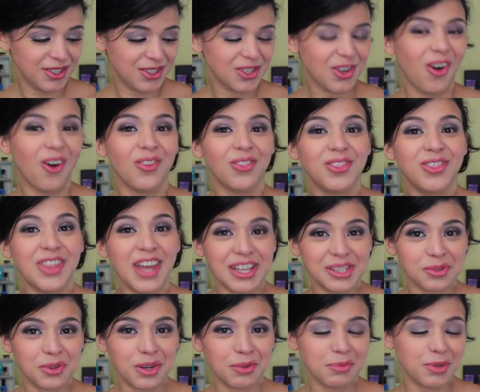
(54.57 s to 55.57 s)
So
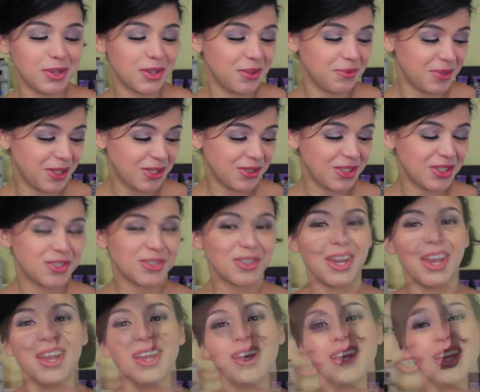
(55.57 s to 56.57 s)
that's what I'm going to be doing
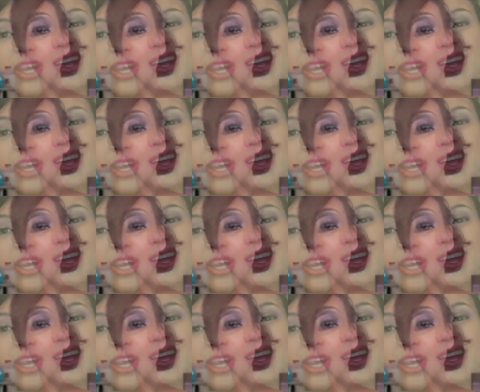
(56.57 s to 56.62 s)
today.